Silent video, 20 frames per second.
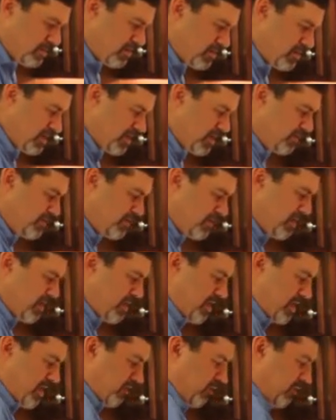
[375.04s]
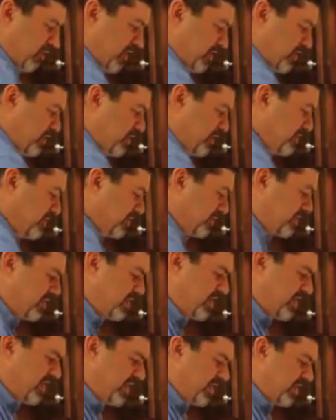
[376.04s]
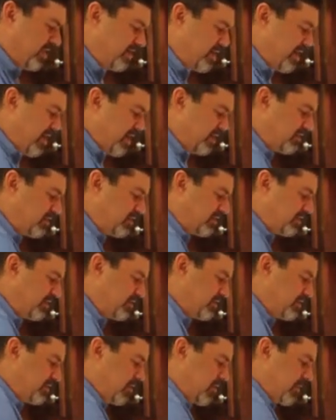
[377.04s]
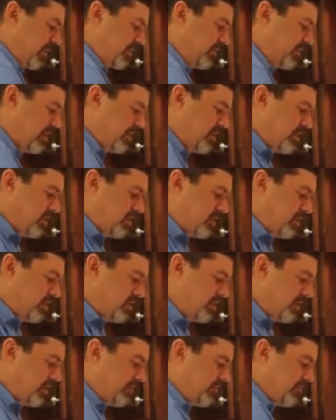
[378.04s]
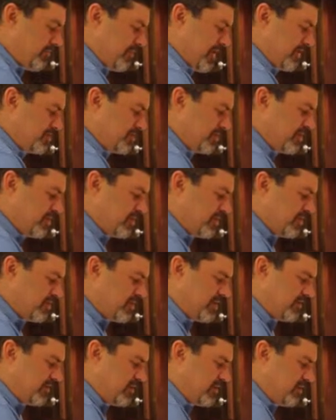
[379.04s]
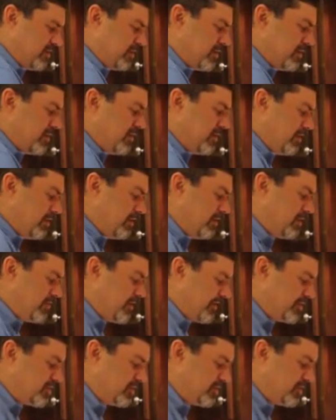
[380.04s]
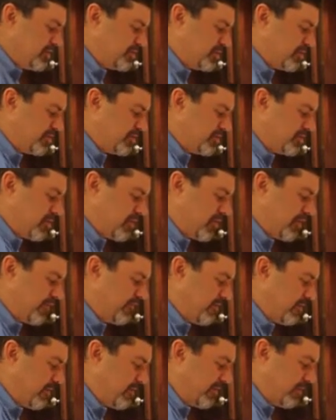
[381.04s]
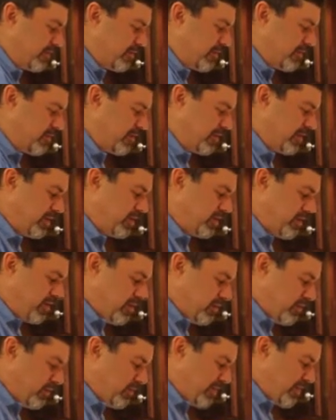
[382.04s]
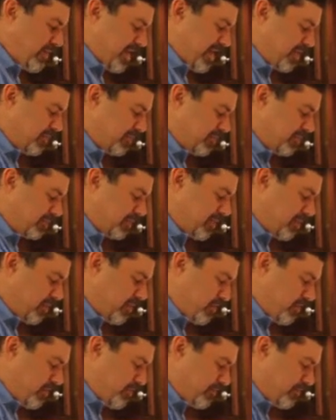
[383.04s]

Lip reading: Okay, and then we're going to just again constantly stir it. You need to make sure that you're stirring very frequently when you're making a risotto.